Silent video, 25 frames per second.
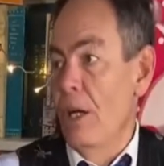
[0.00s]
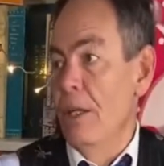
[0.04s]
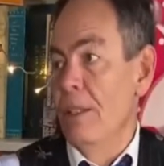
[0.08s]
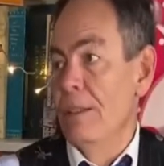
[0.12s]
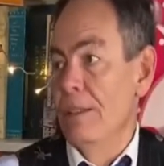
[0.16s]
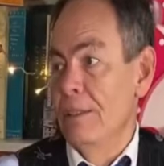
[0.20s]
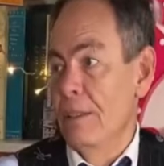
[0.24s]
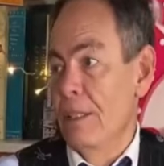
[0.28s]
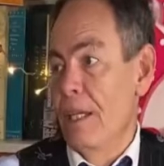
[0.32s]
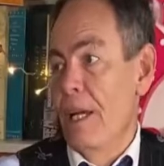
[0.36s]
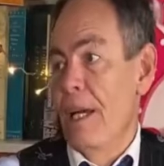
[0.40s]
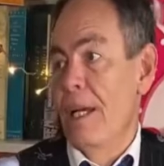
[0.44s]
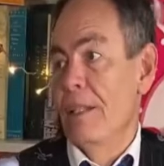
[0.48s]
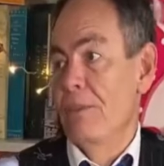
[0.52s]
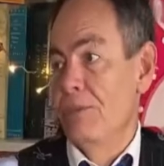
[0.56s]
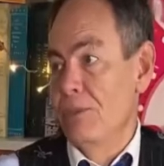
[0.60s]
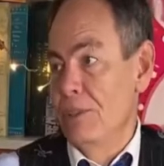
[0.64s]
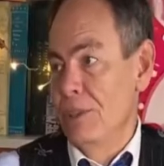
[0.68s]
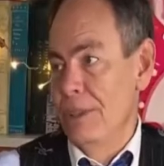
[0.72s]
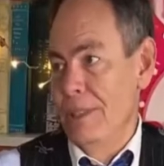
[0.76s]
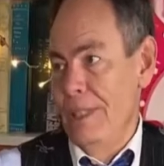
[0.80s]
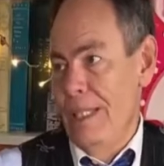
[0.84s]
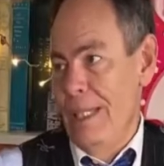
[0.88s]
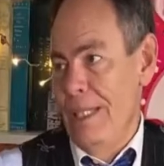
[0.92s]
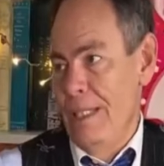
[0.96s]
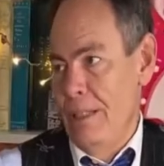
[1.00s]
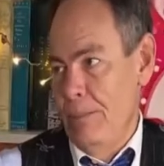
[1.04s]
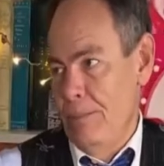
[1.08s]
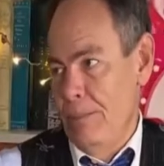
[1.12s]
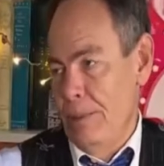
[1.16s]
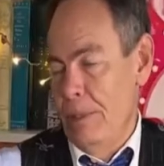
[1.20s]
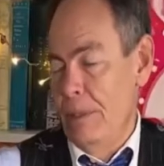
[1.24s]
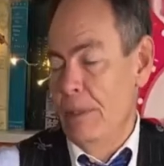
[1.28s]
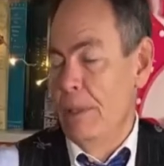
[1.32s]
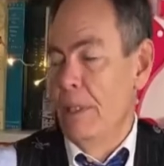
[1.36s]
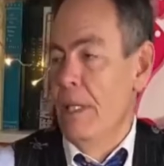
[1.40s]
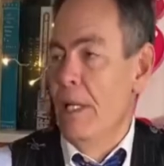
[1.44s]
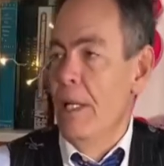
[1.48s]

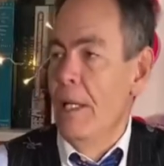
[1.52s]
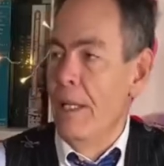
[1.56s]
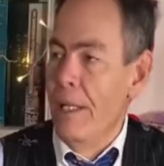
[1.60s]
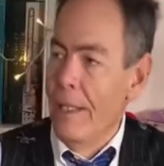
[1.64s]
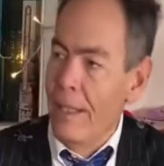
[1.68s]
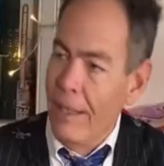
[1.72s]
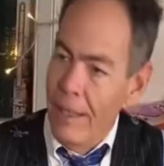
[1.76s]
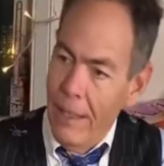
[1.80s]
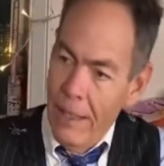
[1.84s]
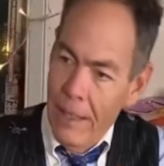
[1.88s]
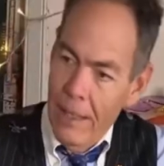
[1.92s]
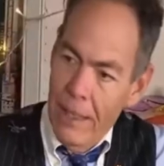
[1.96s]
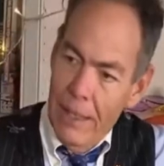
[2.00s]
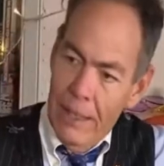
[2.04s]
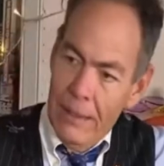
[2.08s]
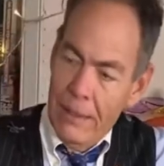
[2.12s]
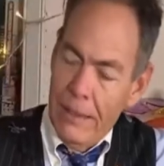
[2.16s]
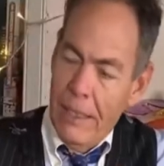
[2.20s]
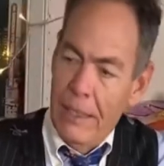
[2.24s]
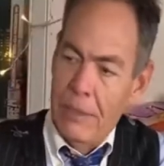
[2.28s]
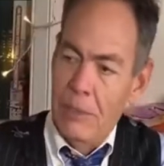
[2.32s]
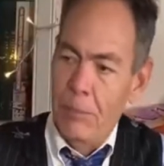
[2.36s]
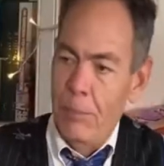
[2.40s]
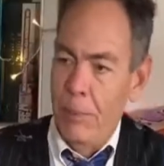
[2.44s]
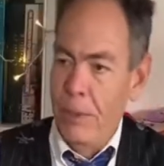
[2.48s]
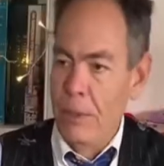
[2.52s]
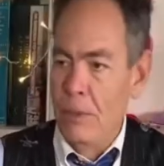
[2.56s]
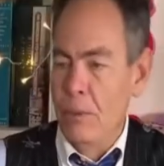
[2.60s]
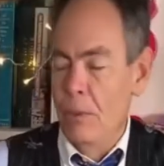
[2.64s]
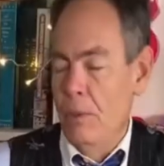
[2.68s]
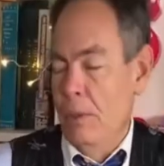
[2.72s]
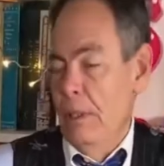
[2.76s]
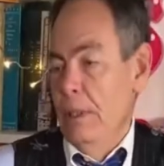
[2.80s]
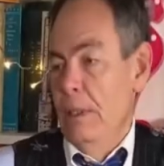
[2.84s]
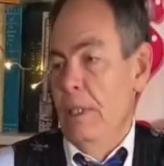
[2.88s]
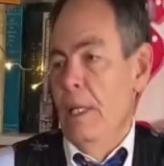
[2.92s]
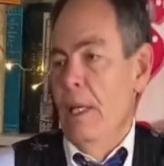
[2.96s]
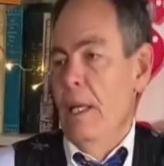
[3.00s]
unconfiscatable, and that's
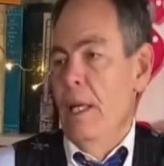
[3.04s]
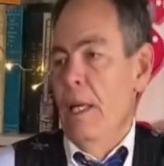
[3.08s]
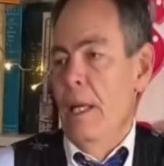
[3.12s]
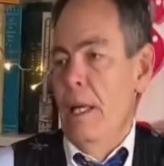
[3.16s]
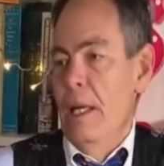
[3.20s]
Bitcoin.